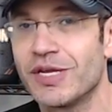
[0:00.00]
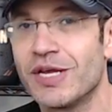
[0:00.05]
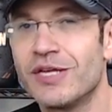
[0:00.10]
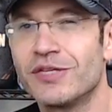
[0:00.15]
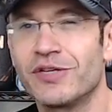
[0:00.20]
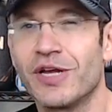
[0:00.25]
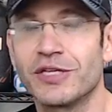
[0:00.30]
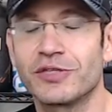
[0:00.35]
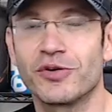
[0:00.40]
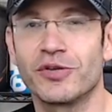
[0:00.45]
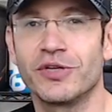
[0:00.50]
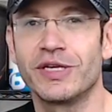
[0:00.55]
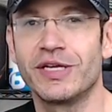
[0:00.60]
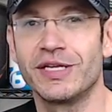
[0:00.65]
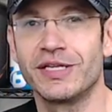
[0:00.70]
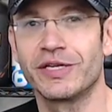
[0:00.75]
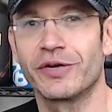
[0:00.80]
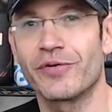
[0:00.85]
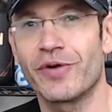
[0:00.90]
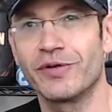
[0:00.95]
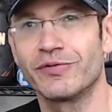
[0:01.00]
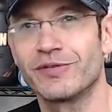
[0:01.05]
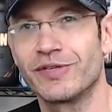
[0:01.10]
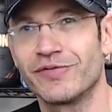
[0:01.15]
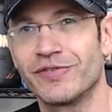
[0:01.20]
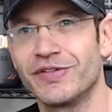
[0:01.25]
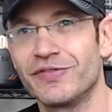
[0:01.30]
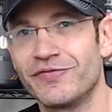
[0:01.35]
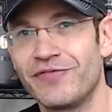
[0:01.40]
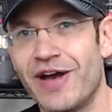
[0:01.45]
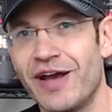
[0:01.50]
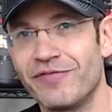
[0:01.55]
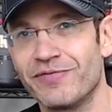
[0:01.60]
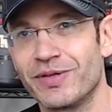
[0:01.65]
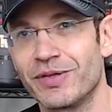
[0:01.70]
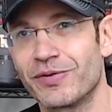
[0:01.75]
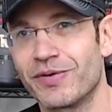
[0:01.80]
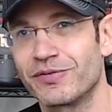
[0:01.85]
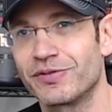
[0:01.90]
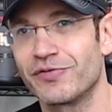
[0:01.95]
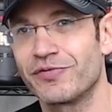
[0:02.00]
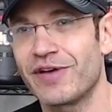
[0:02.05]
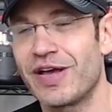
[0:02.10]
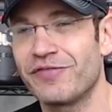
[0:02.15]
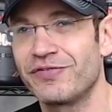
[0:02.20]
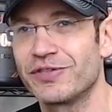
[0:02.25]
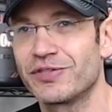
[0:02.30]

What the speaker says: So that's going to yield around 75 milligrams of caffeine.